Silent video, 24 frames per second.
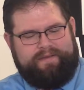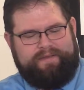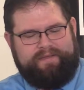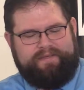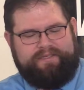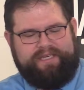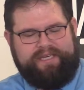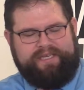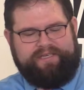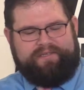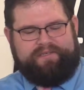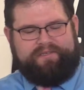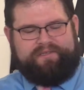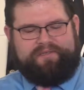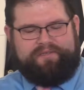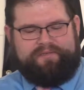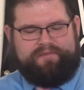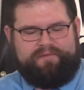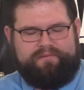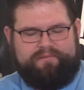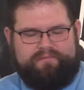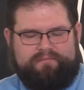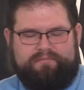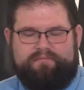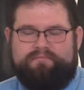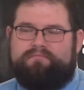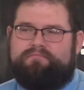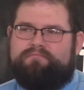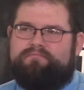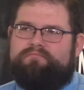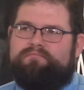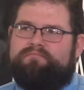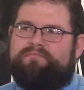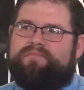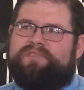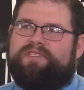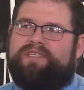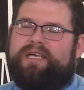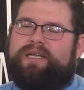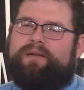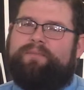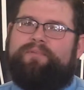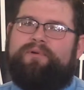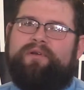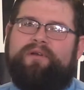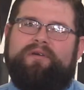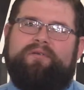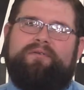Jesus said
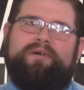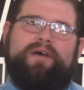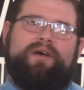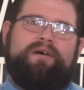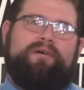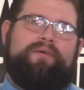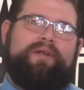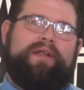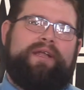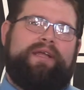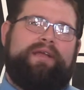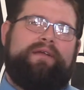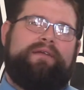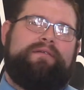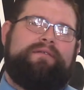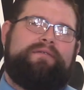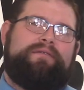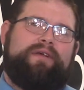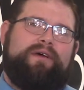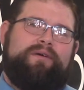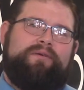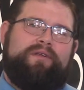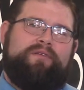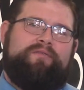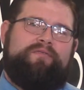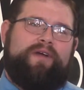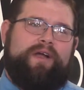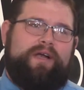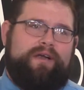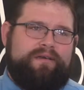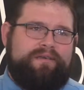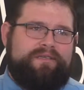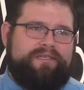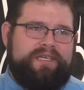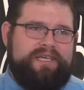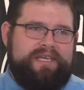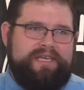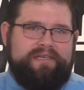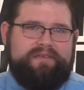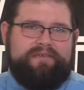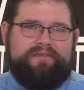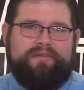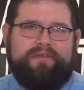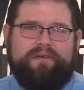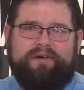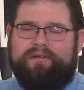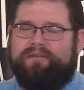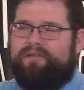it pretty well when he told the Pharisees
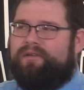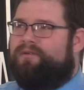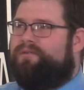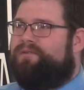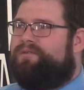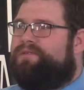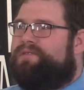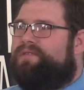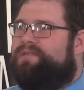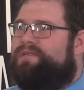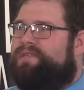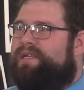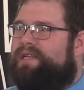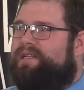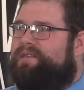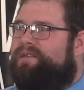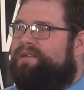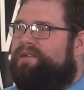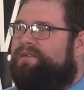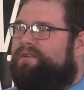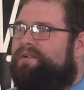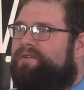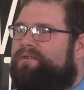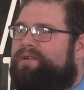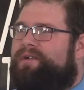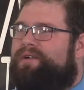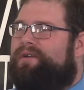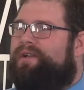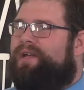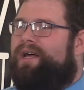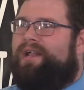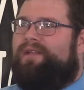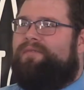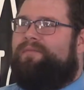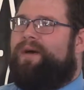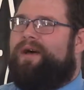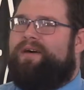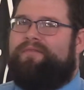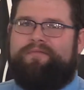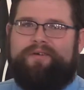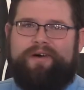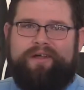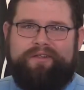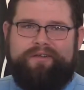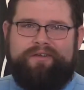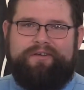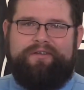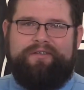and all those that said, you know, you're not of my
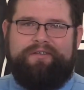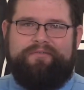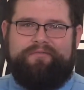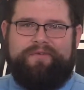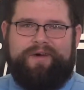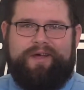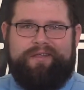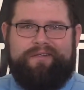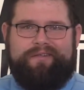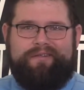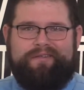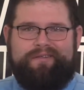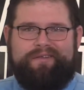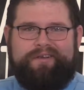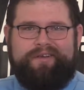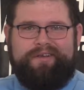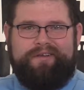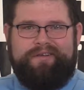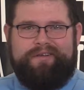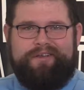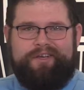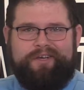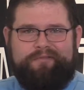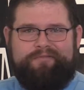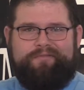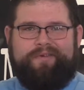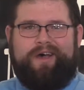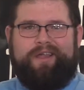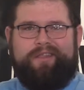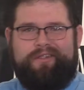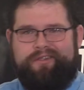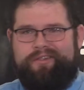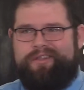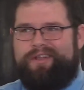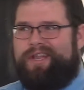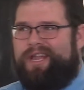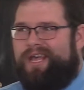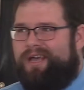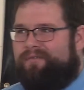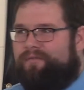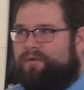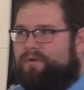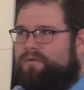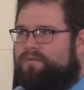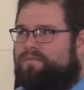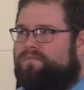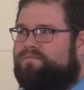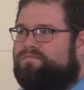father, you're the father, you're, your father of the devil.
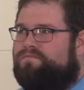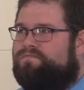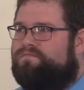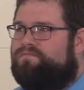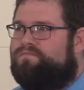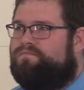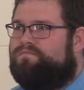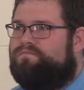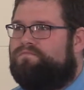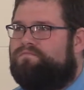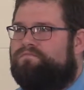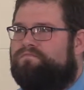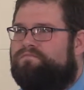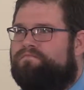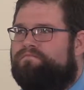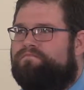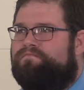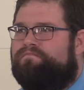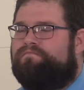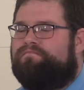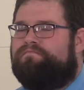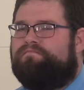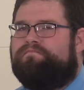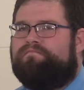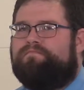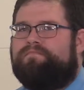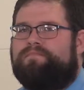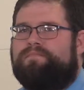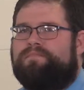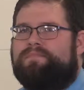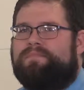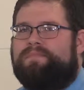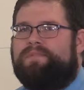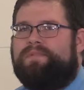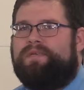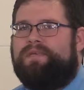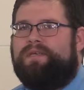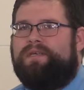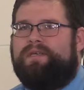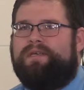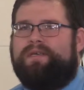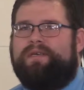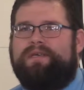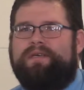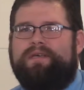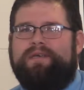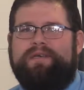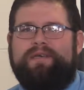Yes, right. Amen.
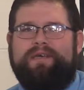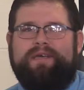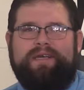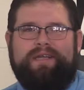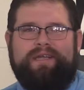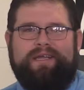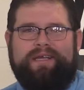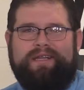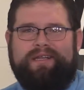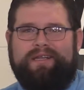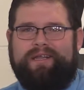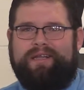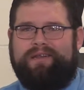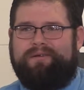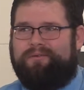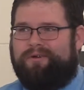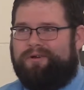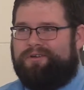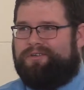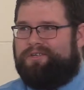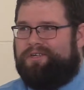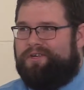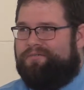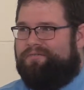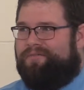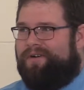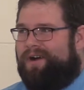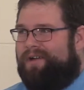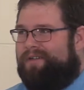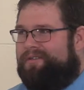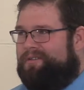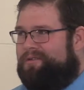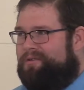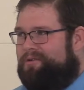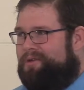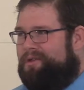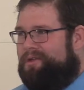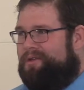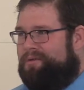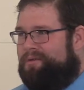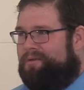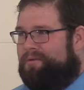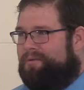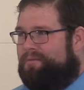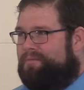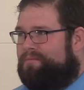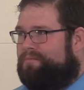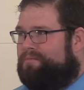And, and, and the works of your Father you
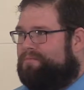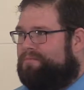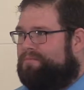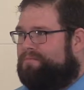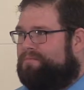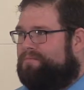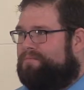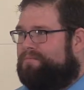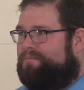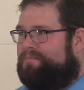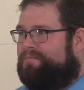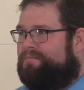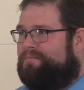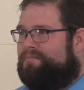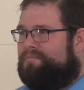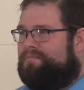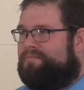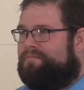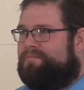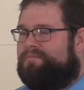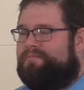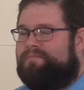do. Yes, sir, brother.